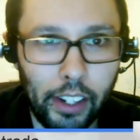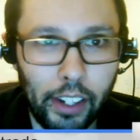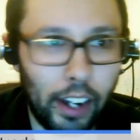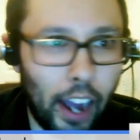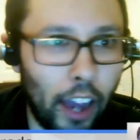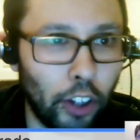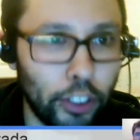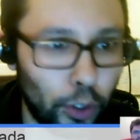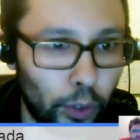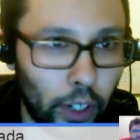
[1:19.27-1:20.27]
I
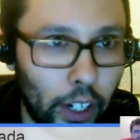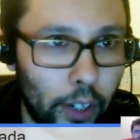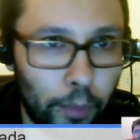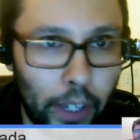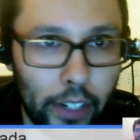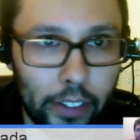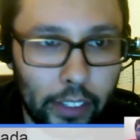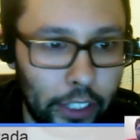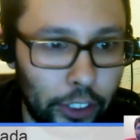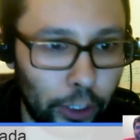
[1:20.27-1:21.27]
also made a
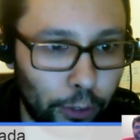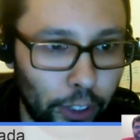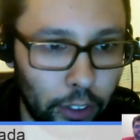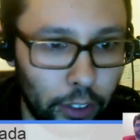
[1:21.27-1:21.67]
slideshow for this,